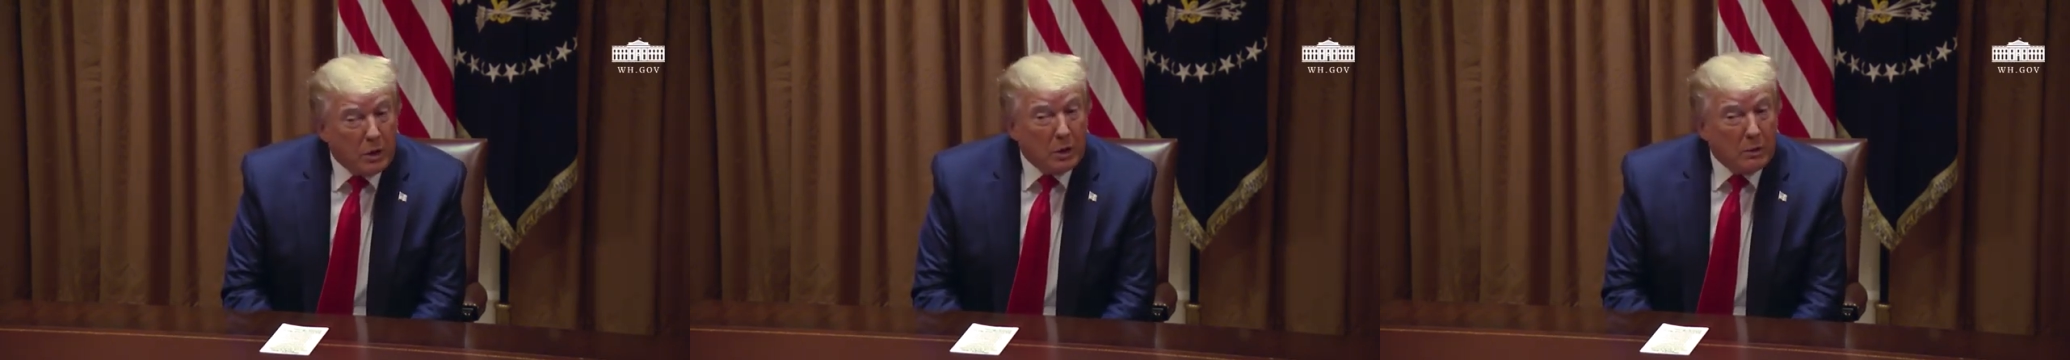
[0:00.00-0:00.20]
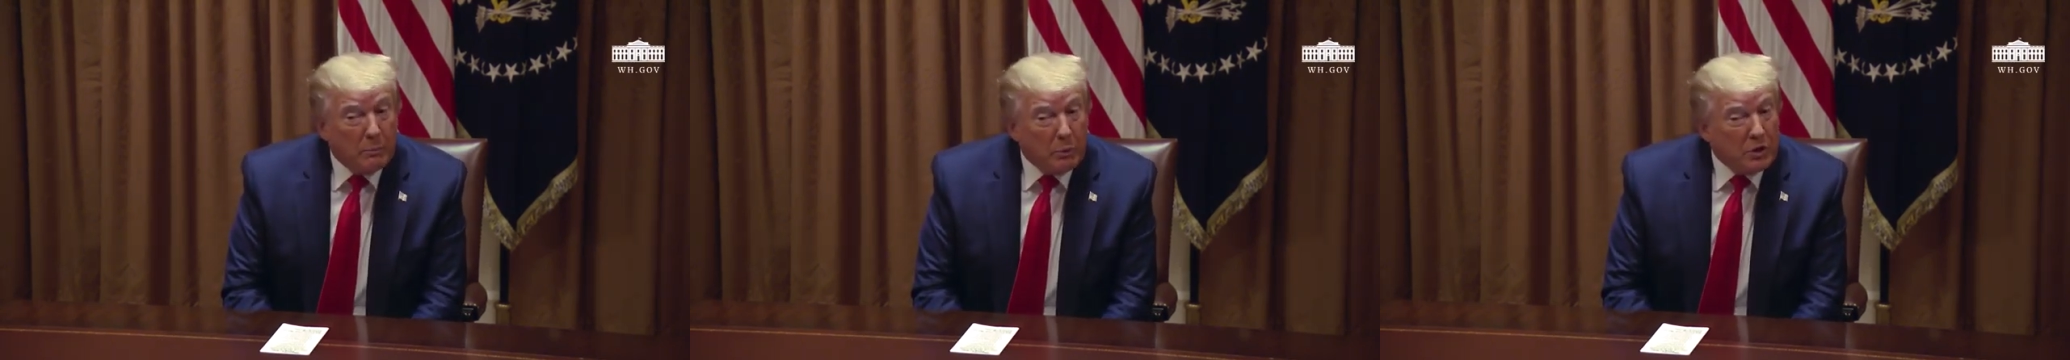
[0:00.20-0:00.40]

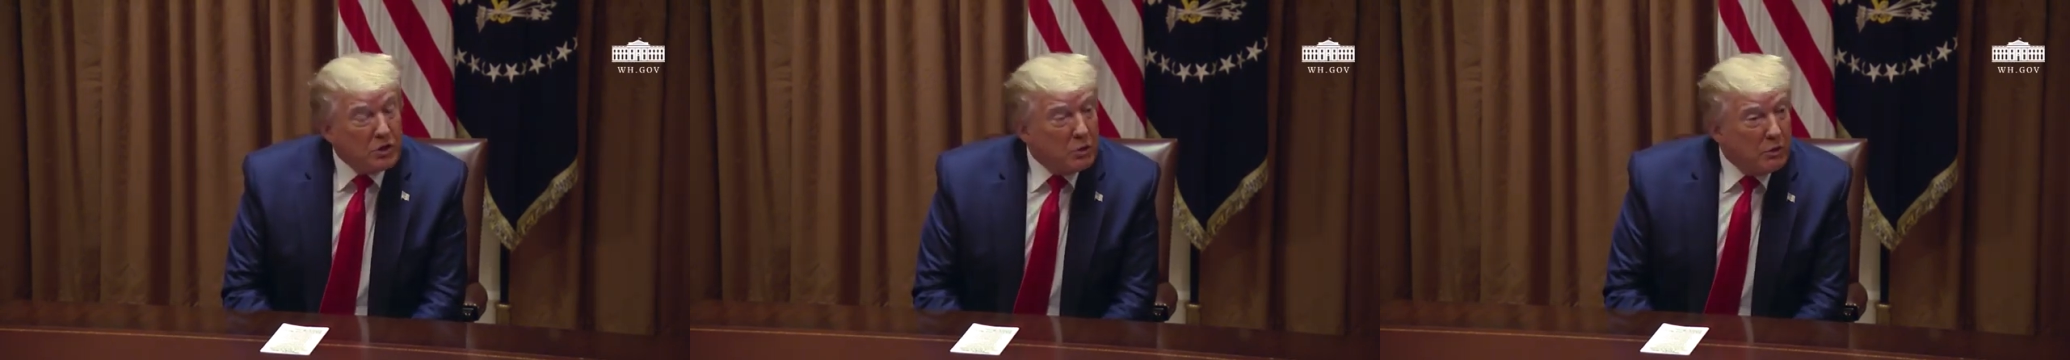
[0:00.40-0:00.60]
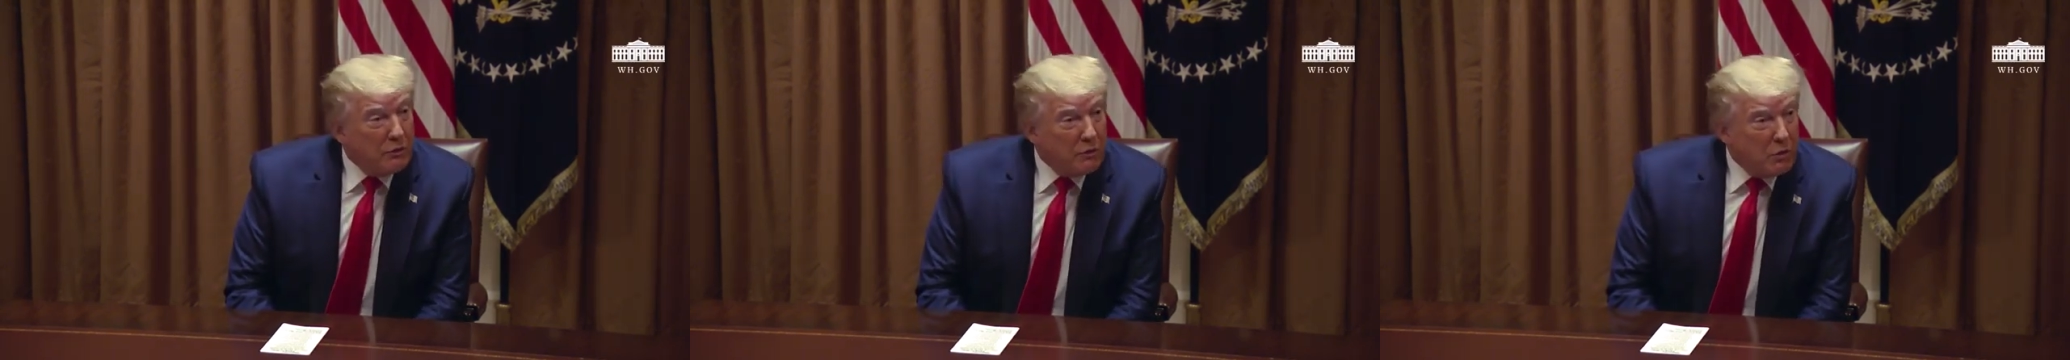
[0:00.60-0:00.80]
pri-
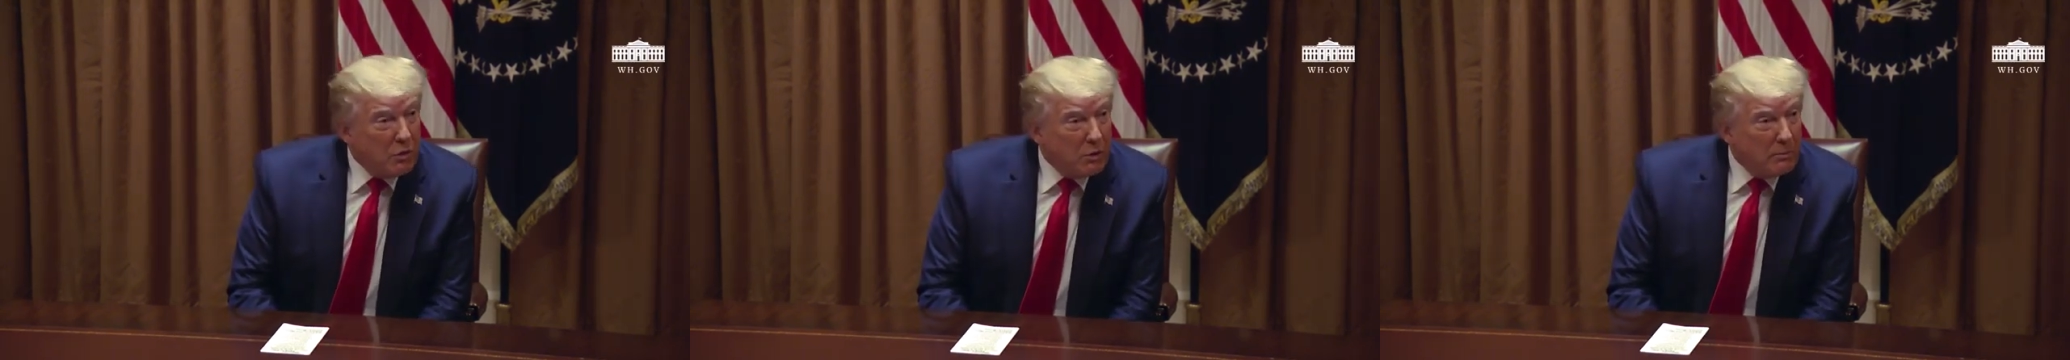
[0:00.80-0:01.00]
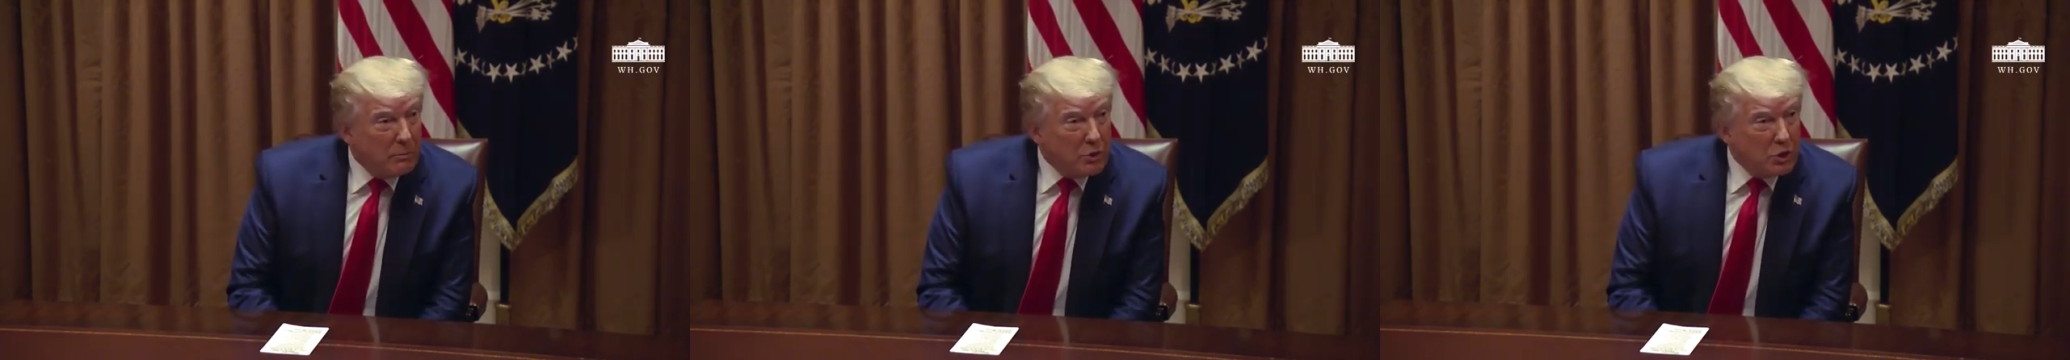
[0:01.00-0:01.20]
uh, prison
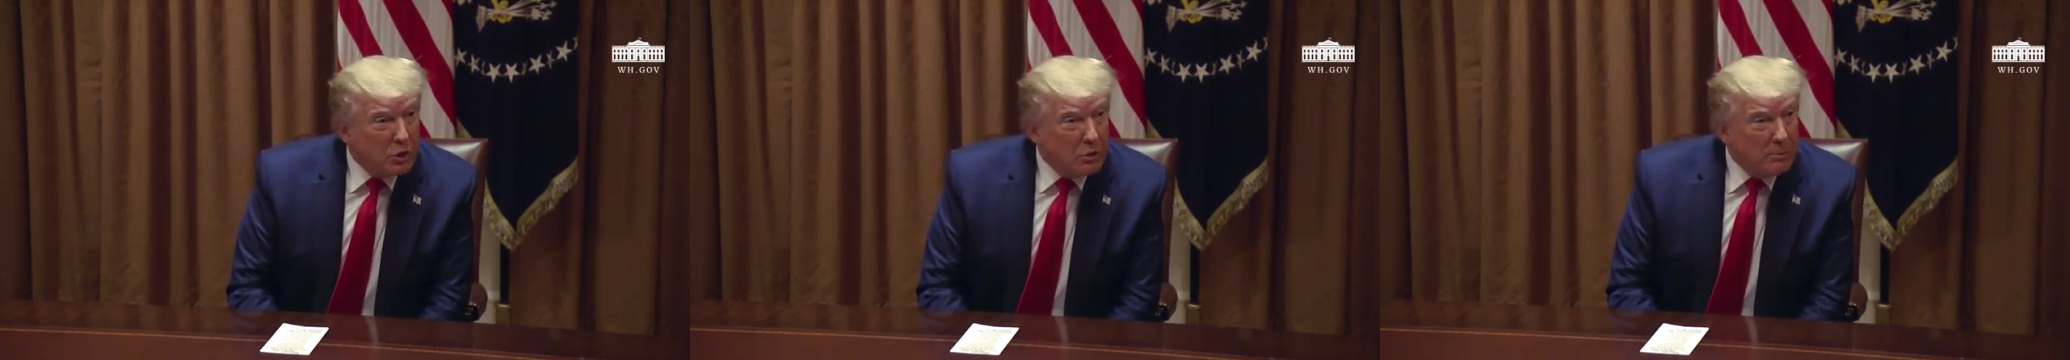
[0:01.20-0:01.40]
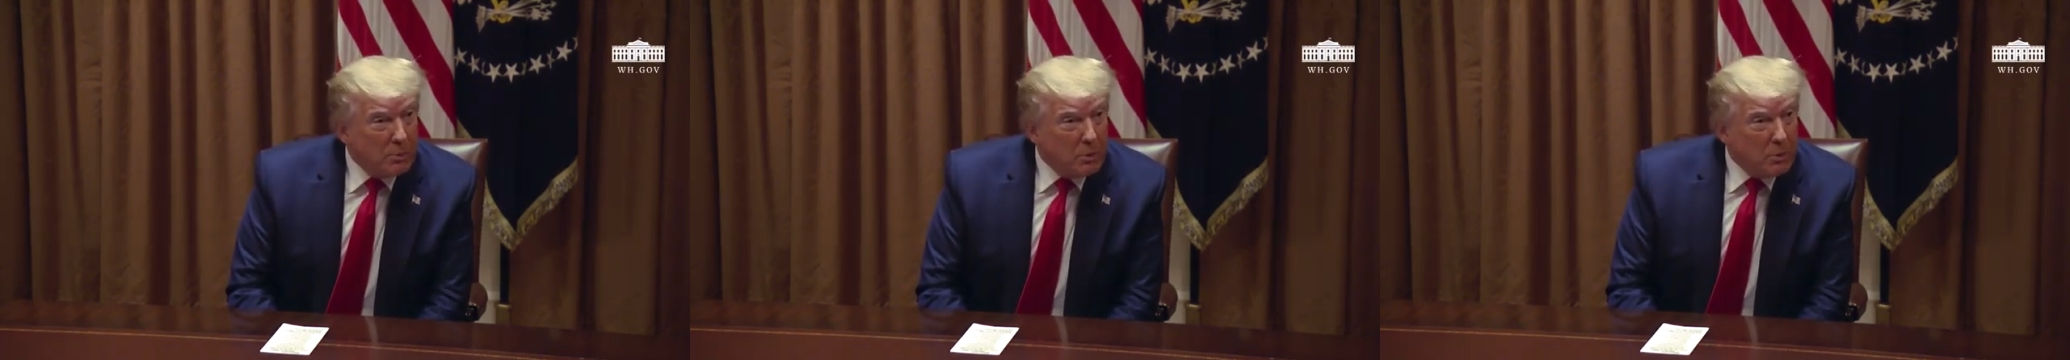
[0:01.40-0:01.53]
reform,